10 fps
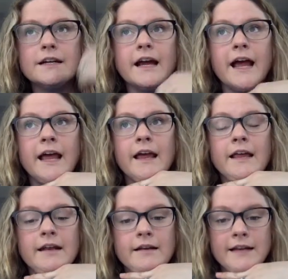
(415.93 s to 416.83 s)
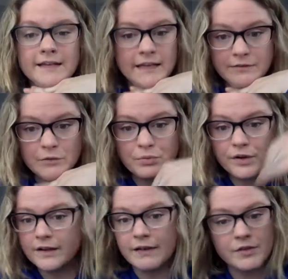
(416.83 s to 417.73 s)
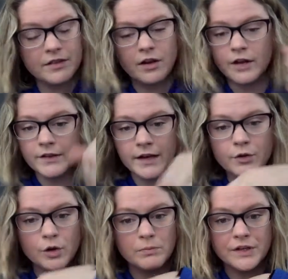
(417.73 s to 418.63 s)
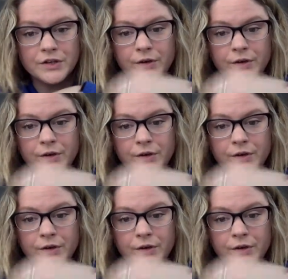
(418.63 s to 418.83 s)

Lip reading: And I didn't even put everything on that I normally do.